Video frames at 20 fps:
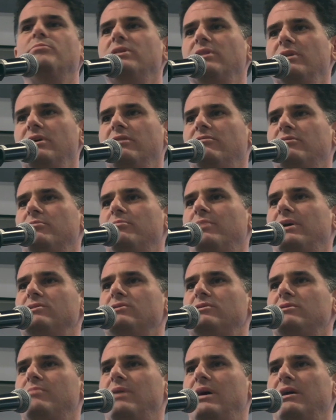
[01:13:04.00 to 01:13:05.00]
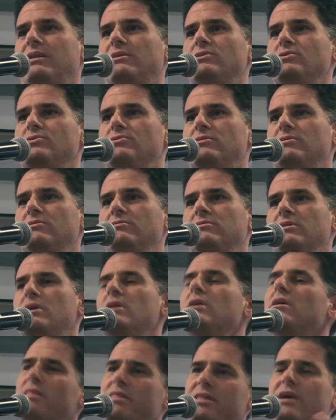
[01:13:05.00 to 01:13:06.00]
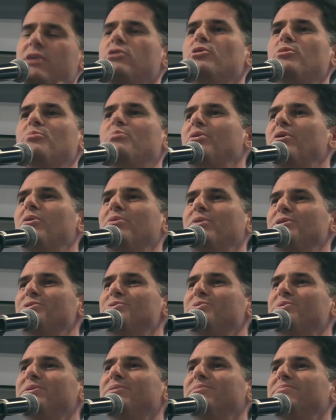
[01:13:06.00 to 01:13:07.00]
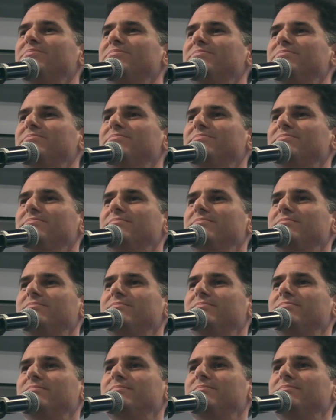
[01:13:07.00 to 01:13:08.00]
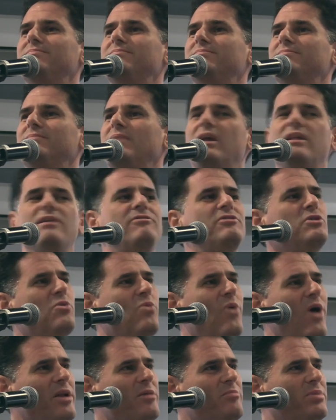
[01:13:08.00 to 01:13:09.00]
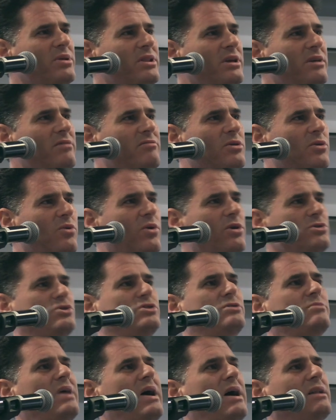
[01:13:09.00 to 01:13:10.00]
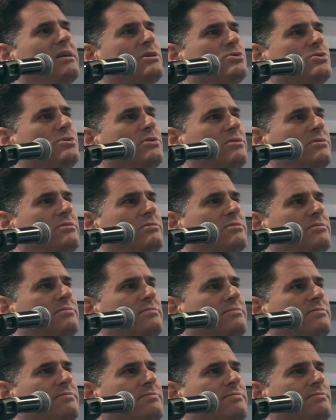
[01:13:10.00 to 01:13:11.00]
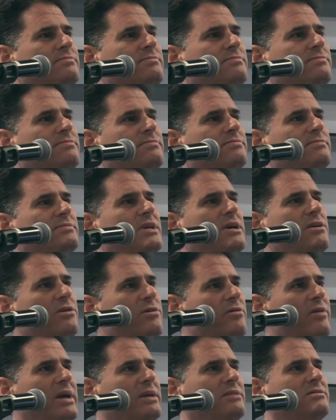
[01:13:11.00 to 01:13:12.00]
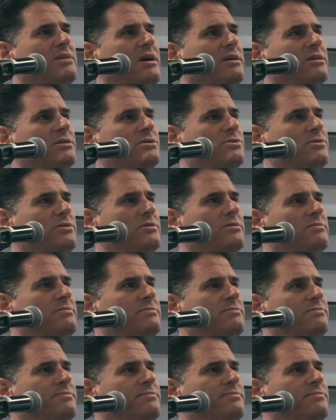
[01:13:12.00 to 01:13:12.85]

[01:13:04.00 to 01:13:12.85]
to believe the best about Israel, then you're pro Israel. And if you want to believe the worst about Israel, then you're anti Israel.